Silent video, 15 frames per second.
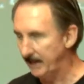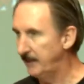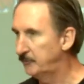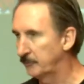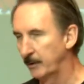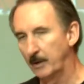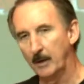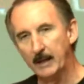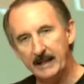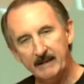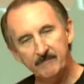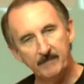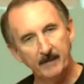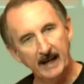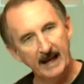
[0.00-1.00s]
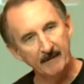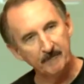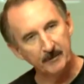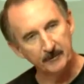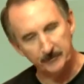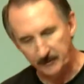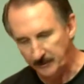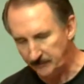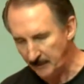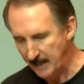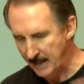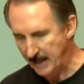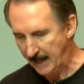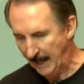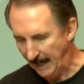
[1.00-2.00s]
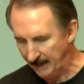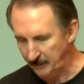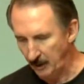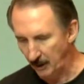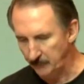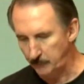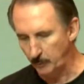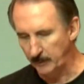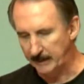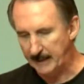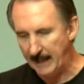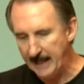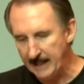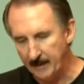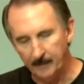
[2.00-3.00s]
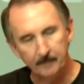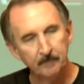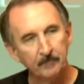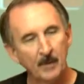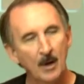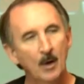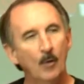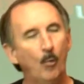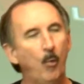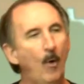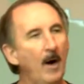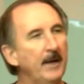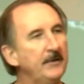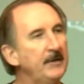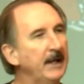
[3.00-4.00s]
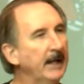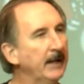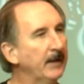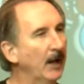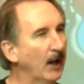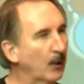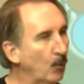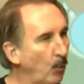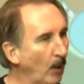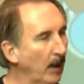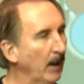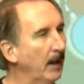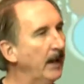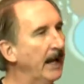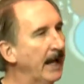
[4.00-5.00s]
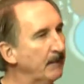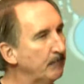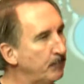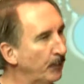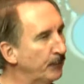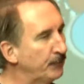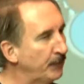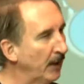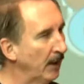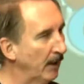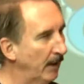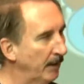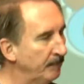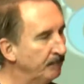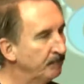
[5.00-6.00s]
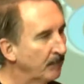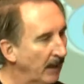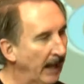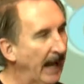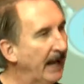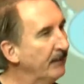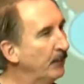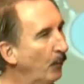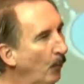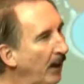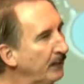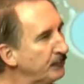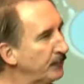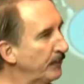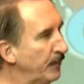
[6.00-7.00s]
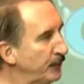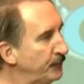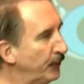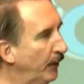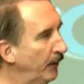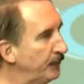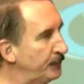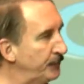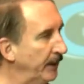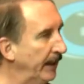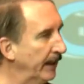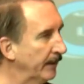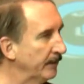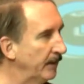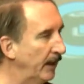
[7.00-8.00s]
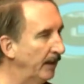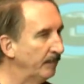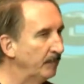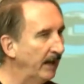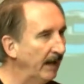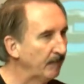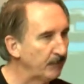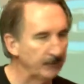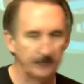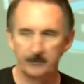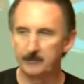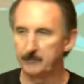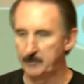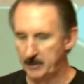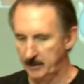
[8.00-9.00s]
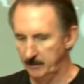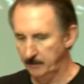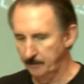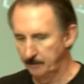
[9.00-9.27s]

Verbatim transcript: He's going to leave Ephesus and go to Achaia. What did Aquila and Priscilla and the rest of the church in uh, Ephesus do?